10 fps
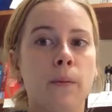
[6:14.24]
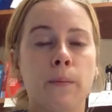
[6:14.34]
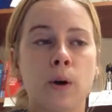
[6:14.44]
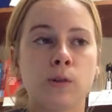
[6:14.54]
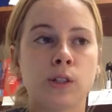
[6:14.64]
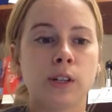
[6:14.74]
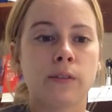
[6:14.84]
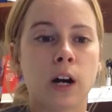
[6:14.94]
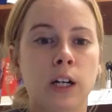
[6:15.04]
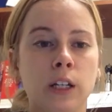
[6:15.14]
Most of
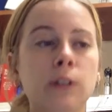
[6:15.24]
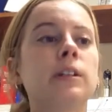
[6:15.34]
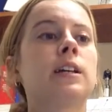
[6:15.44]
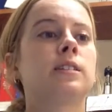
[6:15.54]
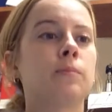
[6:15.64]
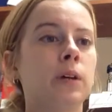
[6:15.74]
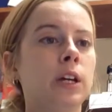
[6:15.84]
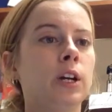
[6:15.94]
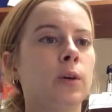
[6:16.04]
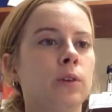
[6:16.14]
our little kids up
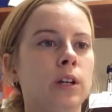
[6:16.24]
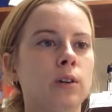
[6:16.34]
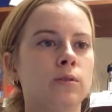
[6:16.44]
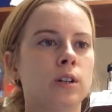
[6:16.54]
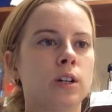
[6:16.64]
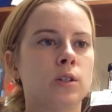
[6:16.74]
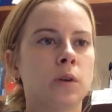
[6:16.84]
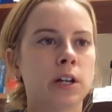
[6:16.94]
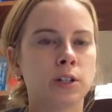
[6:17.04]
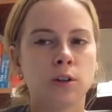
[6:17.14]
here would use a
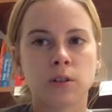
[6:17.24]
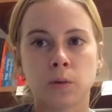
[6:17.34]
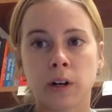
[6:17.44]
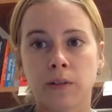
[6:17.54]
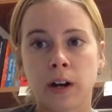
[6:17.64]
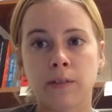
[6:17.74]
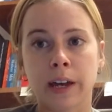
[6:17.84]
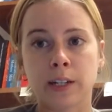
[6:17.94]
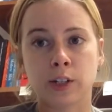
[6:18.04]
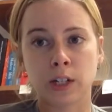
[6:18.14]
22 to 25
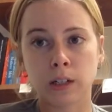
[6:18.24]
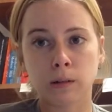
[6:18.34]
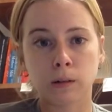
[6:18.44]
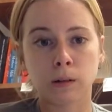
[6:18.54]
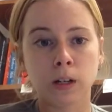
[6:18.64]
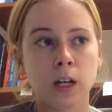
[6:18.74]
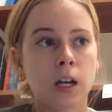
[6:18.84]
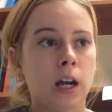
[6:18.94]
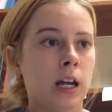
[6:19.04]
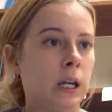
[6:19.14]
gauge needle,
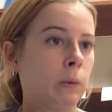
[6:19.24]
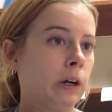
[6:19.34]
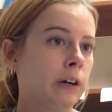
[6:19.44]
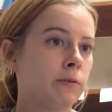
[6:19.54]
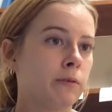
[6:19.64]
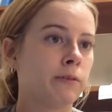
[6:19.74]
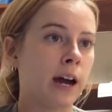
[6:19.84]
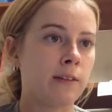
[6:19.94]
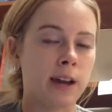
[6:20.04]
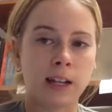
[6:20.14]
anywhere from
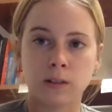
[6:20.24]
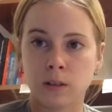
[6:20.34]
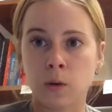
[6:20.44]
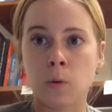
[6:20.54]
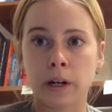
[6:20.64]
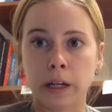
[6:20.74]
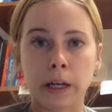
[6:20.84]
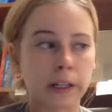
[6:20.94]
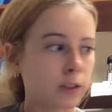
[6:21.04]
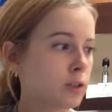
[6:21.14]
5/8 to 1
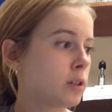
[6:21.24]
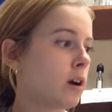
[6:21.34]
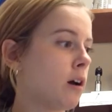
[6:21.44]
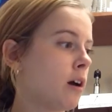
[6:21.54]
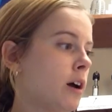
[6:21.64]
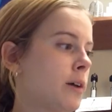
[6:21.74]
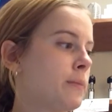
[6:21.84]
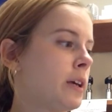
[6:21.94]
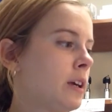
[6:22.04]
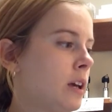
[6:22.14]
inch.
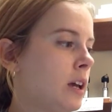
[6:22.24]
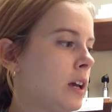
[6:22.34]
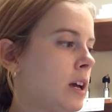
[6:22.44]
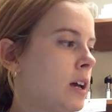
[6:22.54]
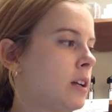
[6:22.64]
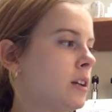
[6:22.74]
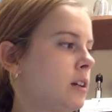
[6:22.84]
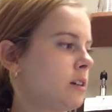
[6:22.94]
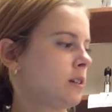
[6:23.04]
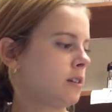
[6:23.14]
And
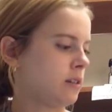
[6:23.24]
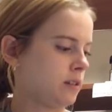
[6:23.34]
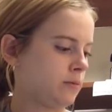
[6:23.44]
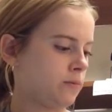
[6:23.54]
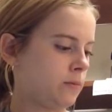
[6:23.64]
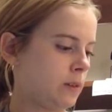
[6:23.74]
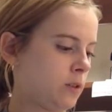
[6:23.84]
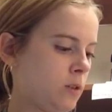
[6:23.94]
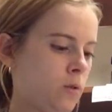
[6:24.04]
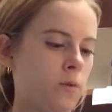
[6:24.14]

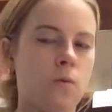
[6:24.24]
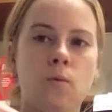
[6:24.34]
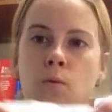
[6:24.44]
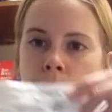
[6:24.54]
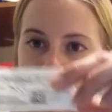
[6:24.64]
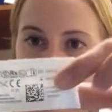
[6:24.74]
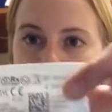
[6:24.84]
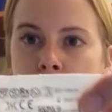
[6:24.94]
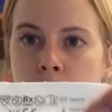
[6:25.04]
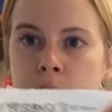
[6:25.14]
these are one of the
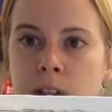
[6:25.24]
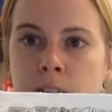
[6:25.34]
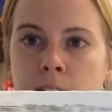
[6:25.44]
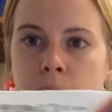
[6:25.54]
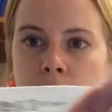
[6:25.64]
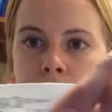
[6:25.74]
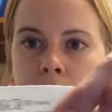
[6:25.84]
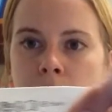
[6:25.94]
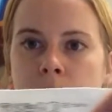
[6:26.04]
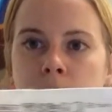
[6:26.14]
examples here that we
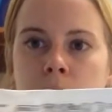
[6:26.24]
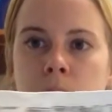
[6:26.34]
have.